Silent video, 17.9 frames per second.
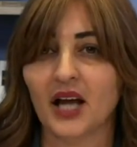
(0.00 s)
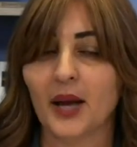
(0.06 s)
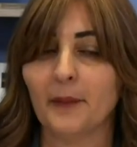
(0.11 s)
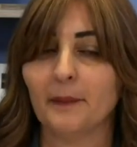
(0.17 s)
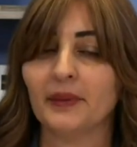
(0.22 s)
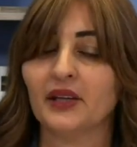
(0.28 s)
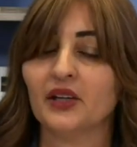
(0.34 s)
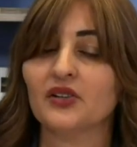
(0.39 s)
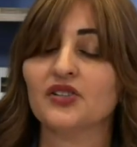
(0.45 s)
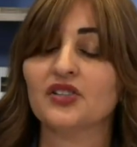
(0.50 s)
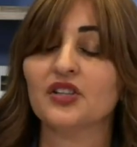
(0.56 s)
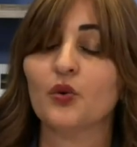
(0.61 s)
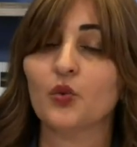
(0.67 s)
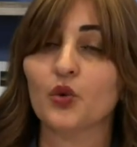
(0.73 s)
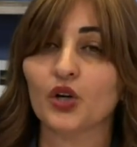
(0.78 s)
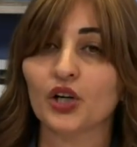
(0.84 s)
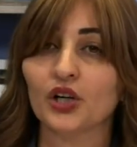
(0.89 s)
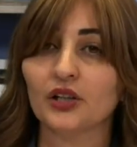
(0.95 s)
Because the
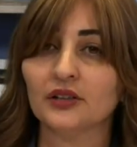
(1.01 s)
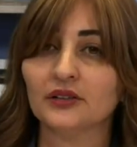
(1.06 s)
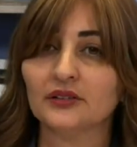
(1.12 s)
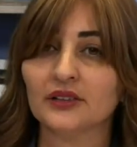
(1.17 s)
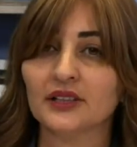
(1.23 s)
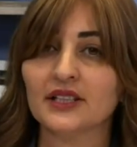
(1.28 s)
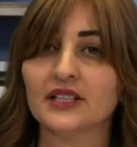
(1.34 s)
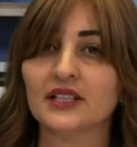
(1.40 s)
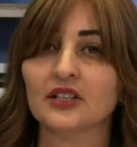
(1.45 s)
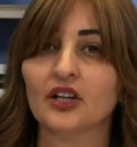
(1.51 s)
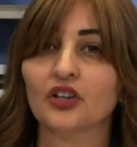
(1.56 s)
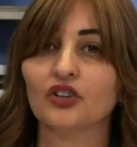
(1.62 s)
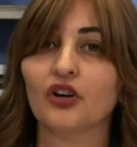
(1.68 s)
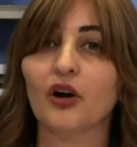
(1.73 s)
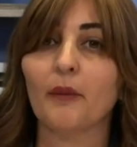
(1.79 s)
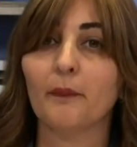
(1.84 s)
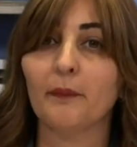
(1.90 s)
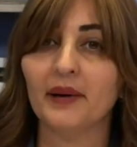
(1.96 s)
world is not
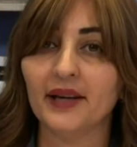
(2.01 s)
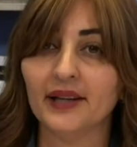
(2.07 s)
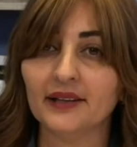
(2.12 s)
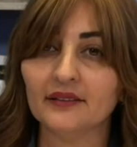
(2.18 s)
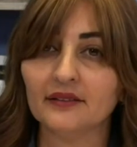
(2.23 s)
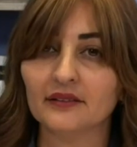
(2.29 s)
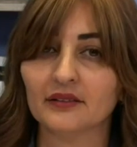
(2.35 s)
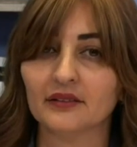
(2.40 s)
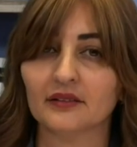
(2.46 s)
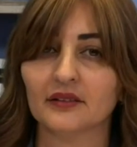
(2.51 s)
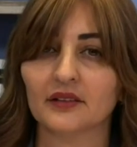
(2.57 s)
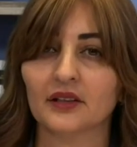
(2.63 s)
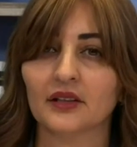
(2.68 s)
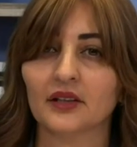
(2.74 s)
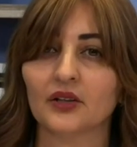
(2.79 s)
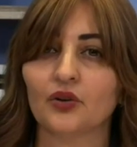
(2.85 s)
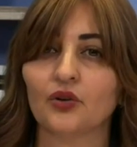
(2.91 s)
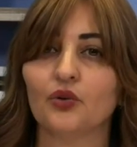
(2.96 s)
complete
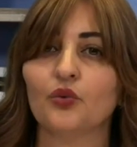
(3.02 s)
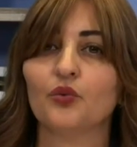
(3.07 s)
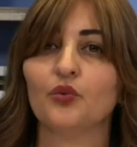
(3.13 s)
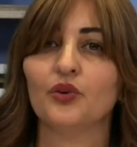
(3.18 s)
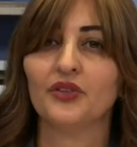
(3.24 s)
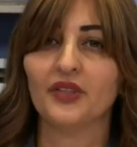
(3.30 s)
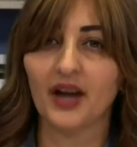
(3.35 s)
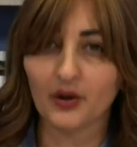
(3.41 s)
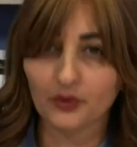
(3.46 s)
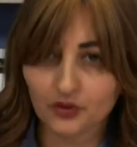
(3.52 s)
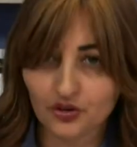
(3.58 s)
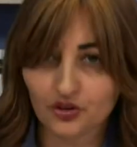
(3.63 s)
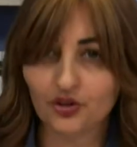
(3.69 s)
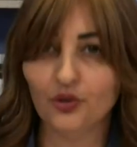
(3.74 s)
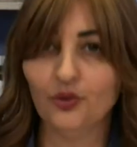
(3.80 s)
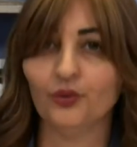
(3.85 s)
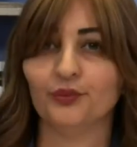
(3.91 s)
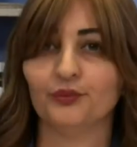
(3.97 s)
without
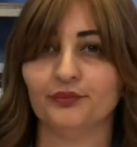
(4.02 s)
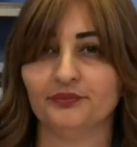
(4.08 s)
you.